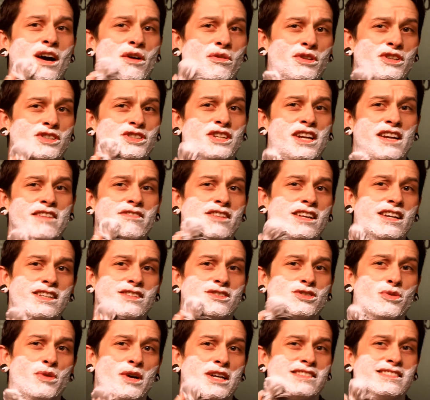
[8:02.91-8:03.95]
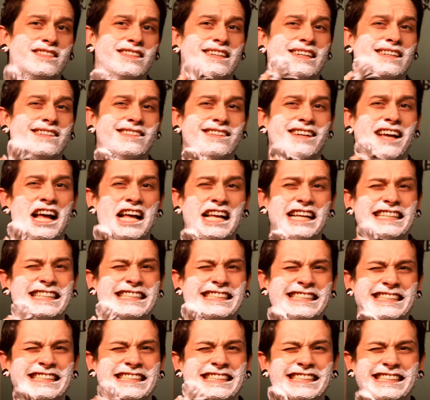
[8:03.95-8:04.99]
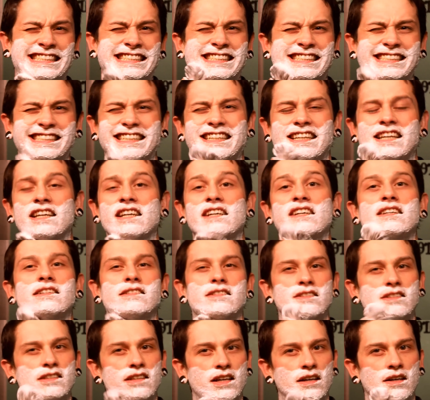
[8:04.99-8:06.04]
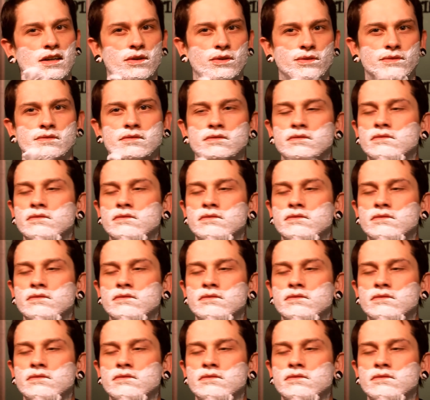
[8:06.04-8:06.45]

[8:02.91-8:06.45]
only shave like twice a year. So,